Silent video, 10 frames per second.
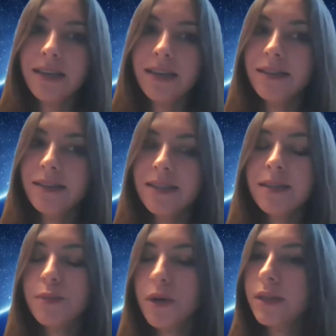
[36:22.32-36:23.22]
this is
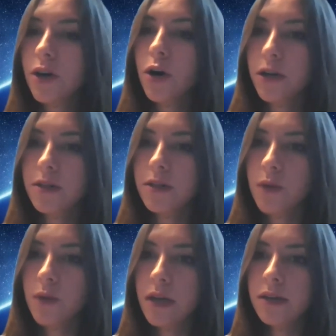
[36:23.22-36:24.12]
probably the hardest
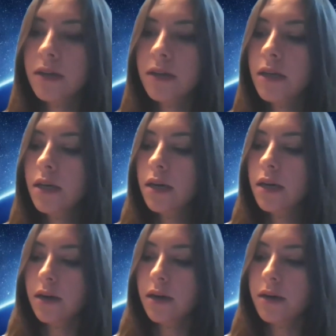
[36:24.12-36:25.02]
one.
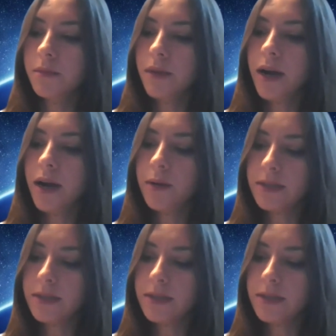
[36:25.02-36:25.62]
Um, I would